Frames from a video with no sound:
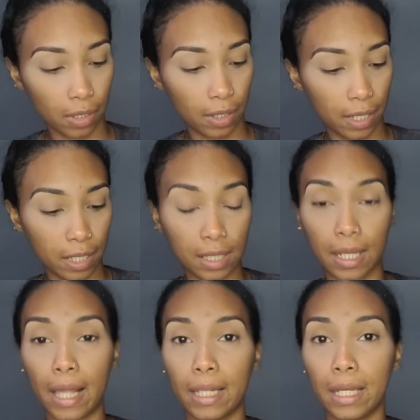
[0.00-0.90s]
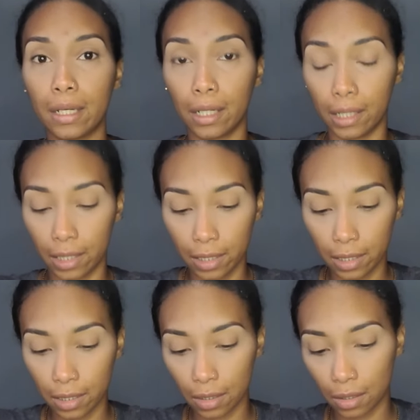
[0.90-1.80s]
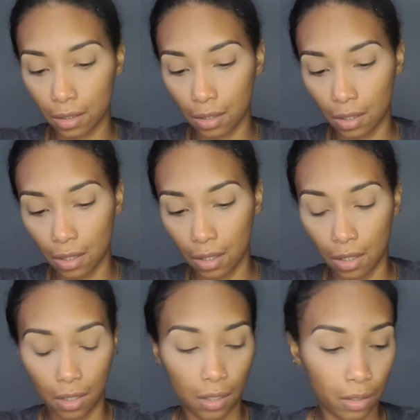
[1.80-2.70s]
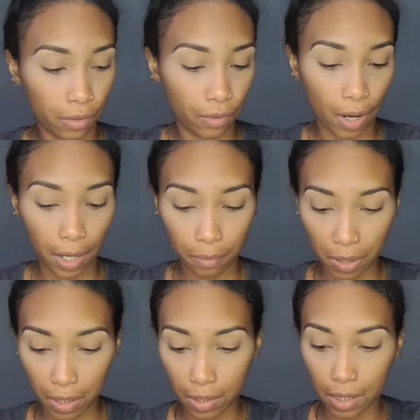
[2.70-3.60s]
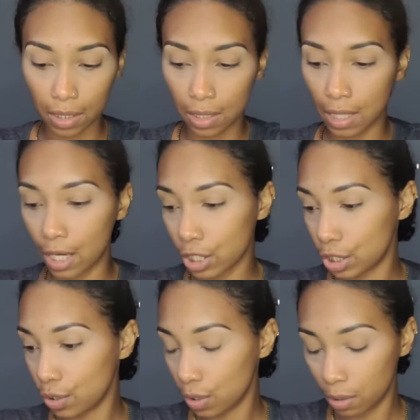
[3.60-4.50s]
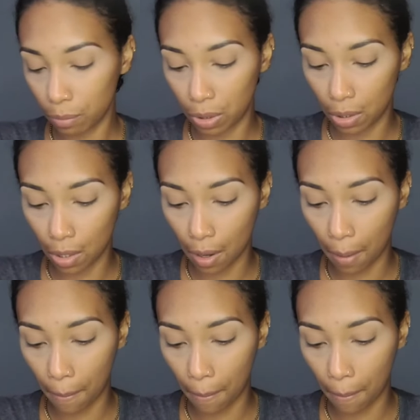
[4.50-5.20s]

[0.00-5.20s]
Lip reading: this LA colors, right, because this is actually gonna be